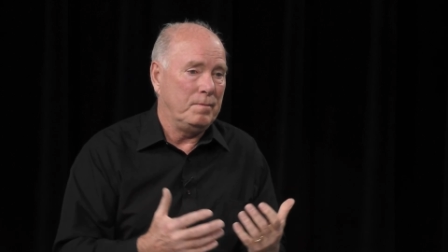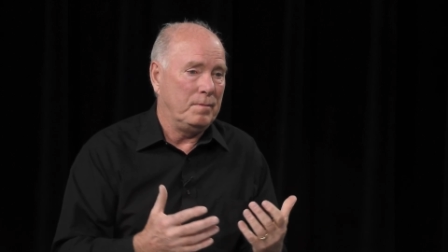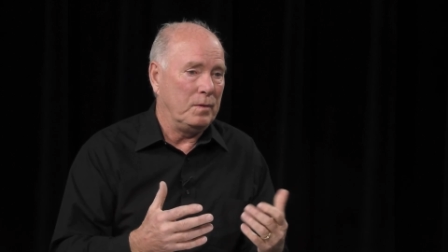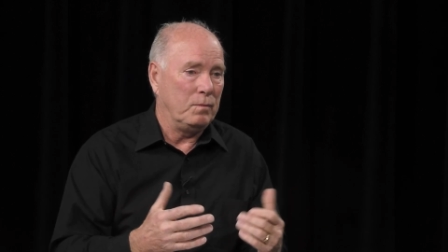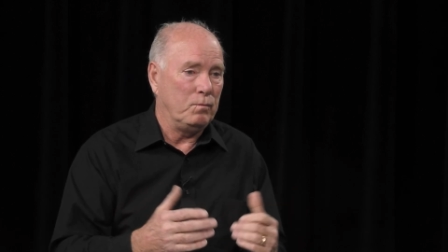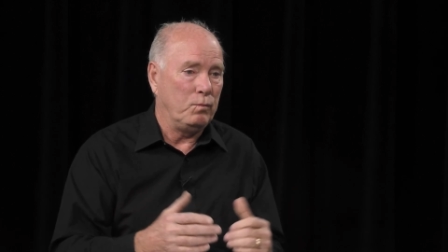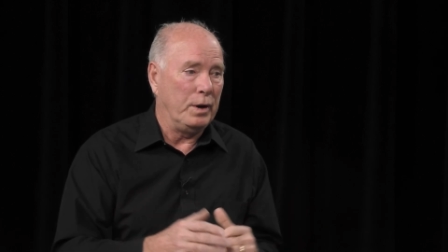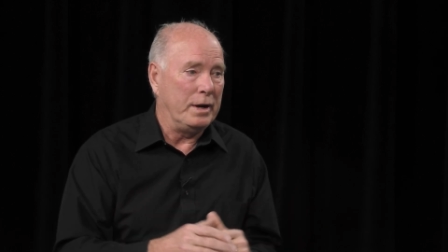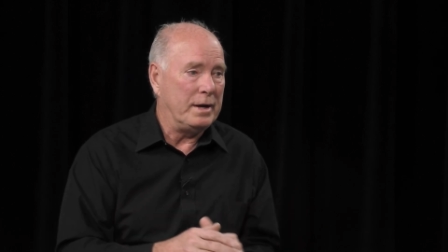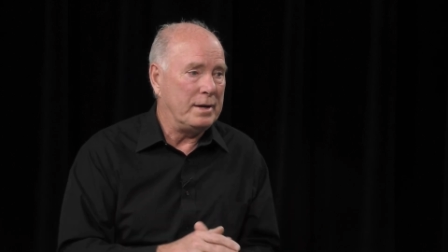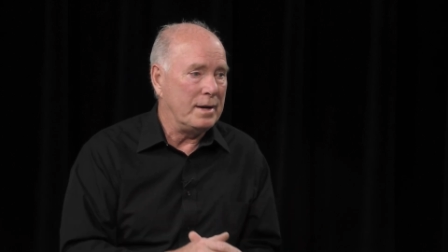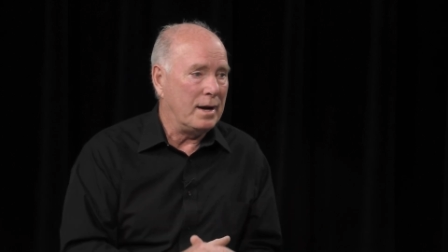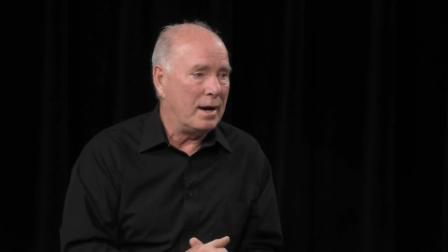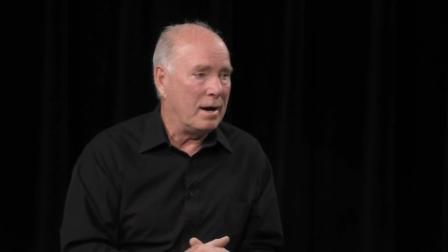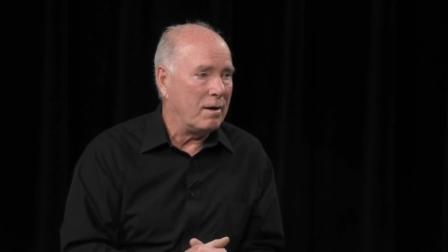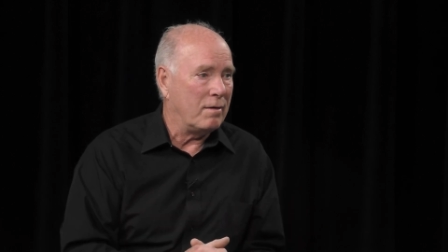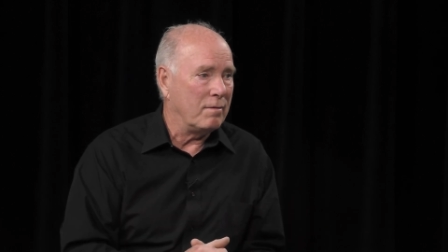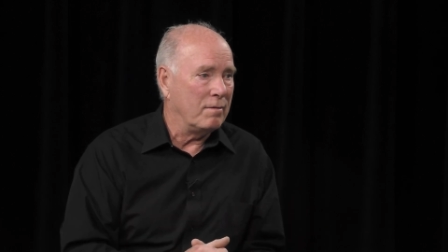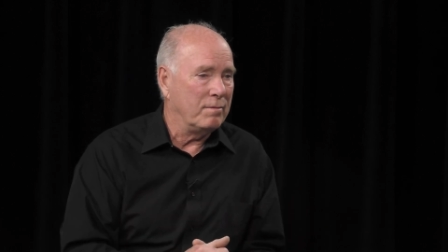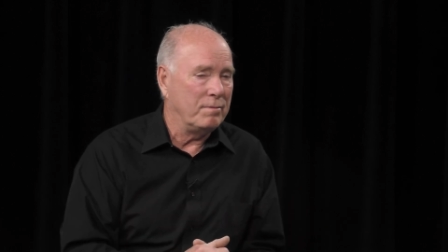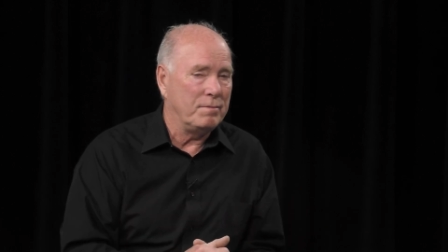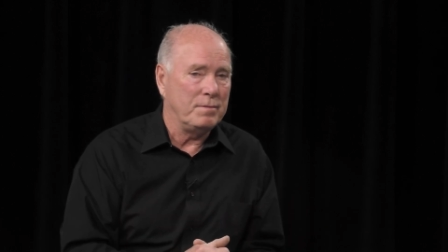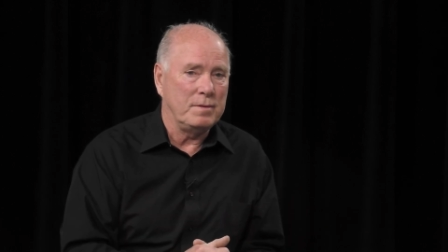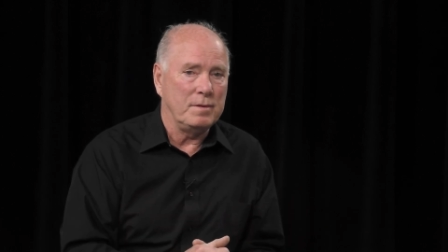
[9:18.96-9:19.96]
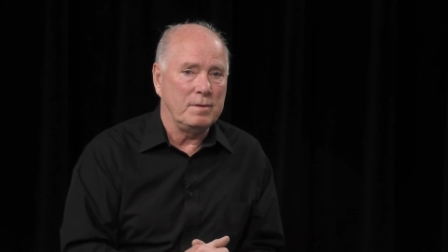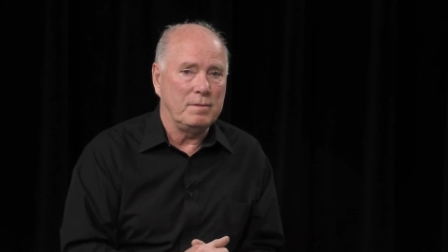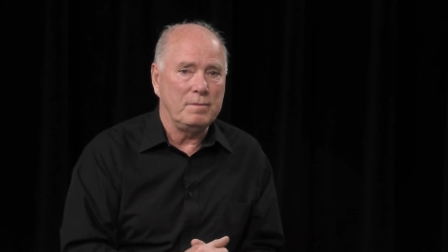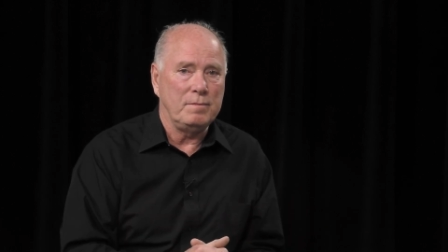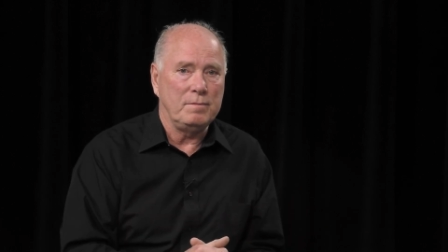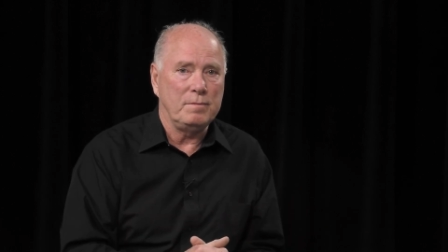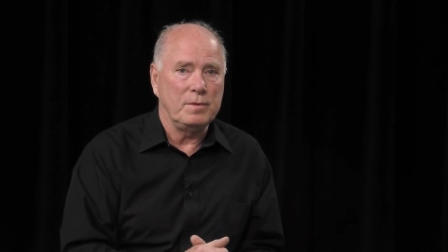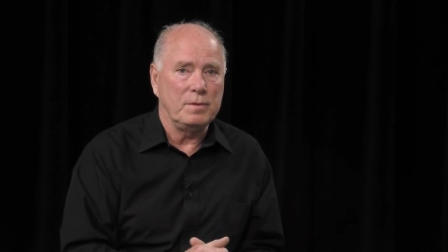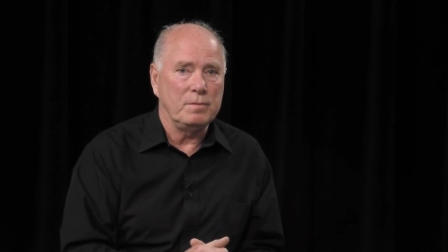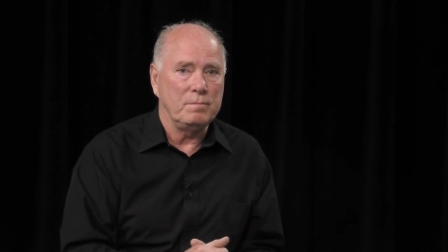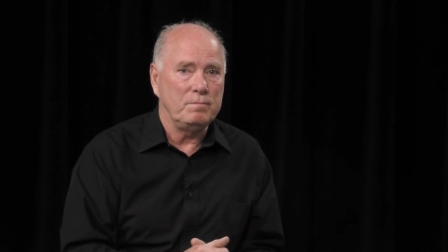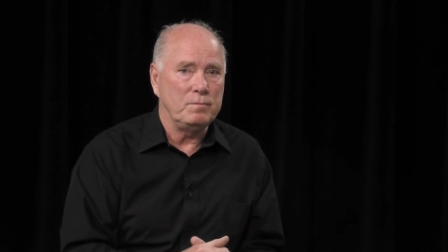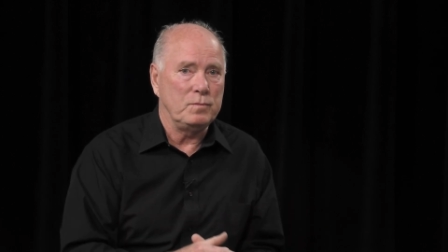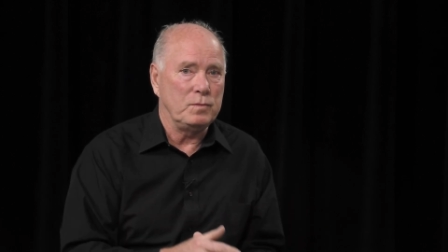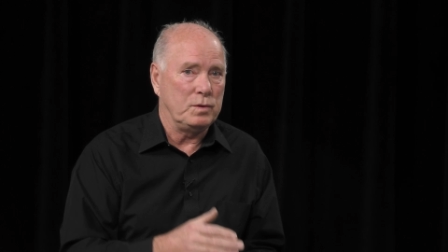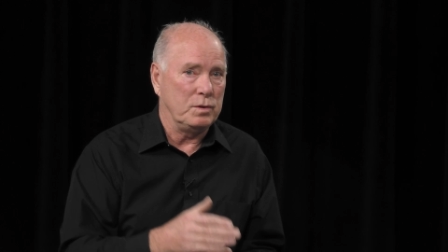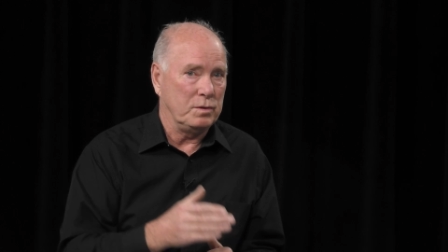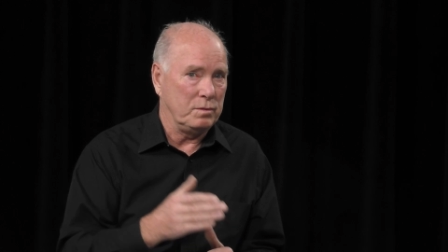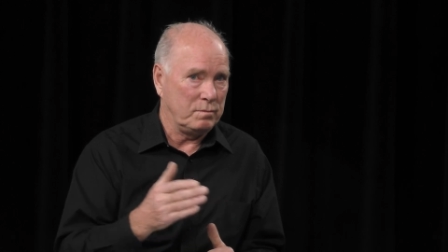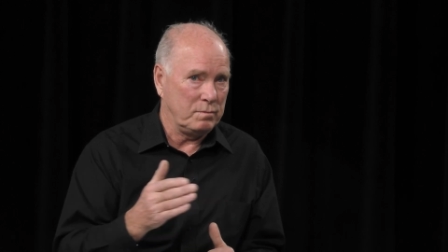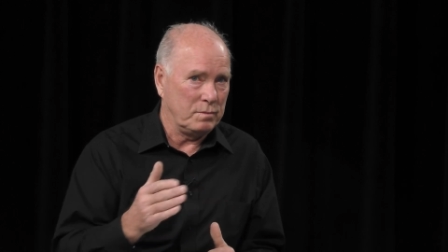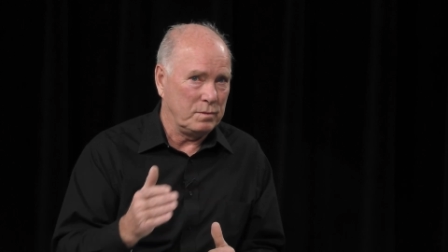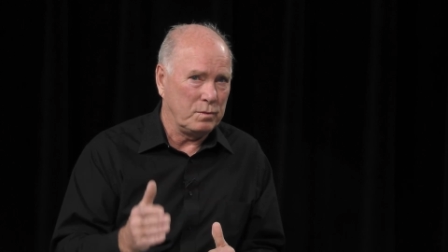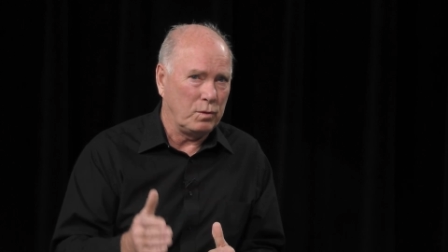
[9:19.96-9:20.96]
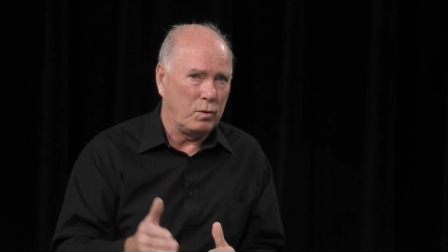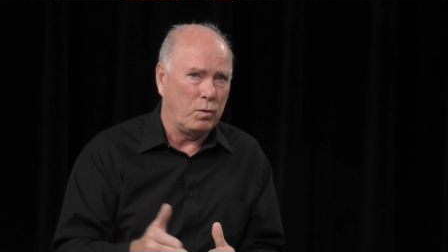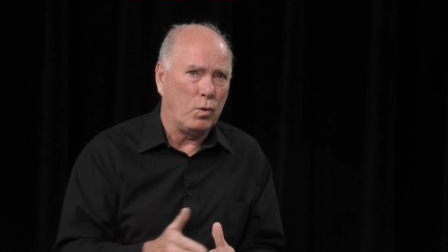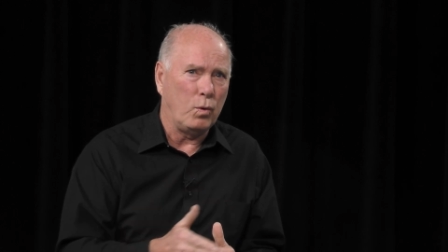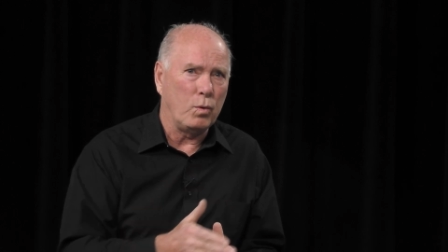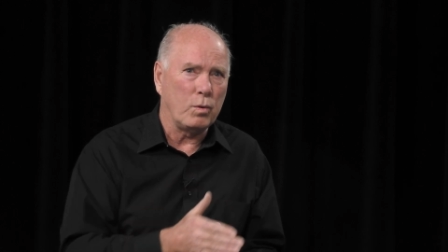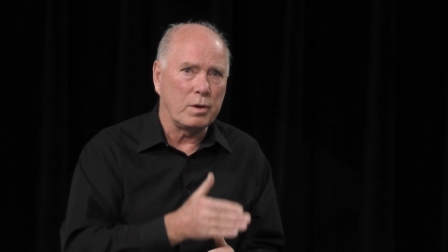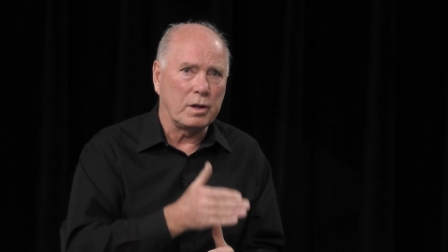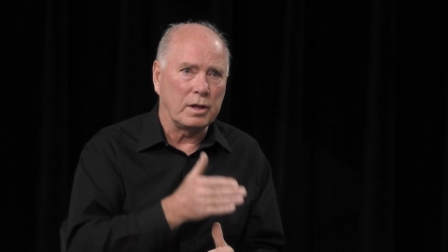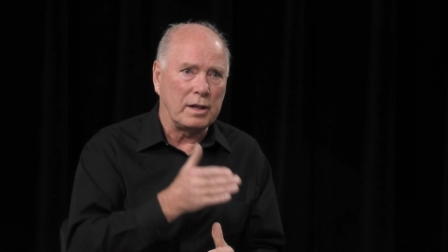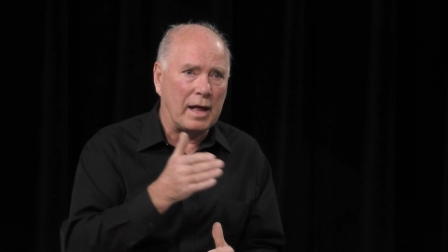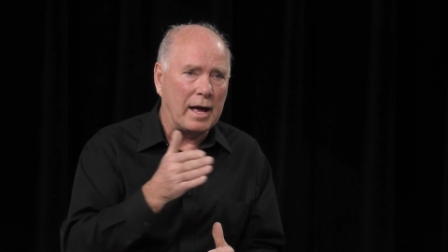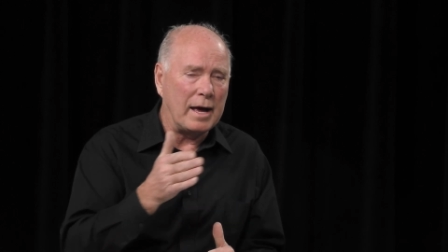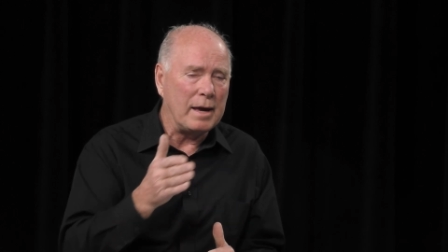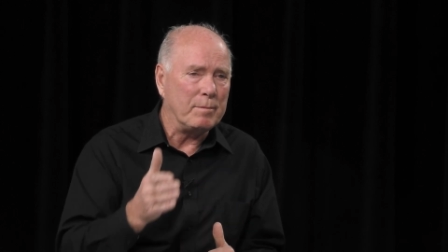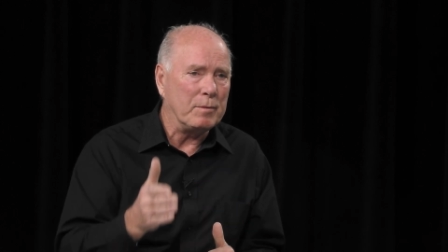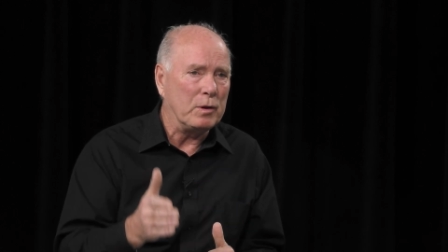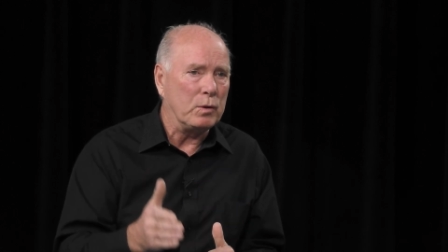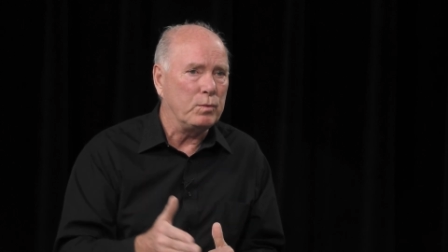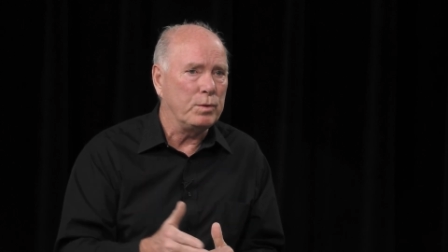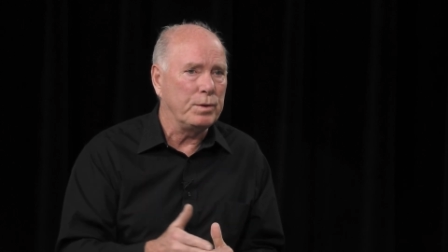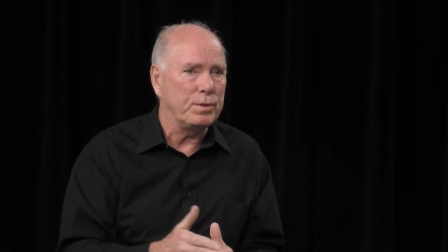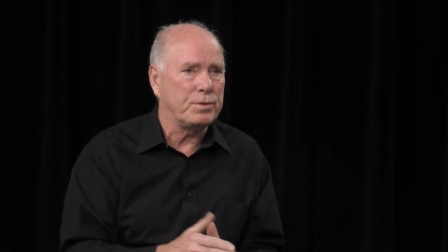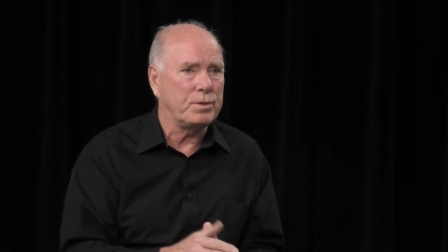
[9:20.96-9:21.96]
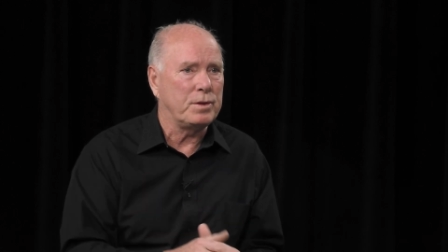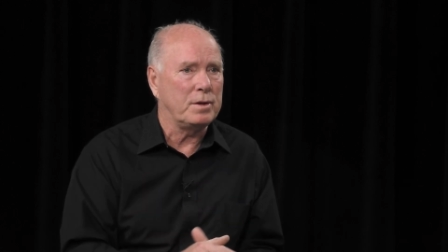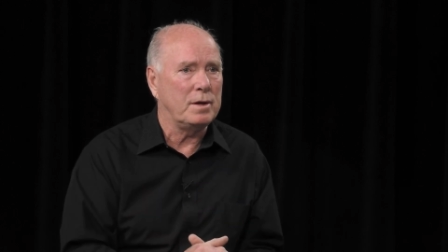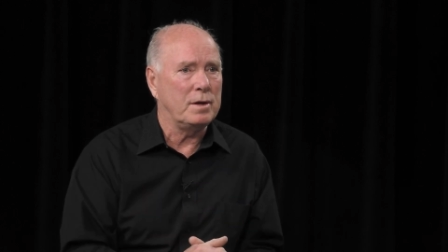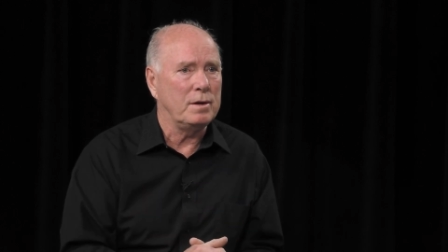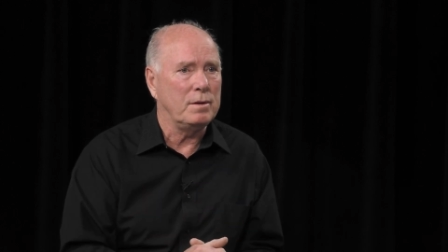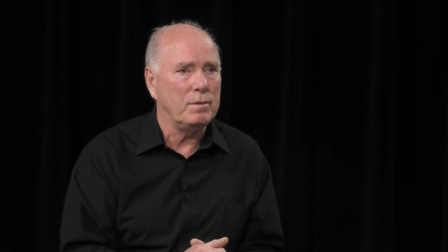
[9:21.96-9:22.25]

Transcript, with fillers: right now, the, the, the, the, whole climate with,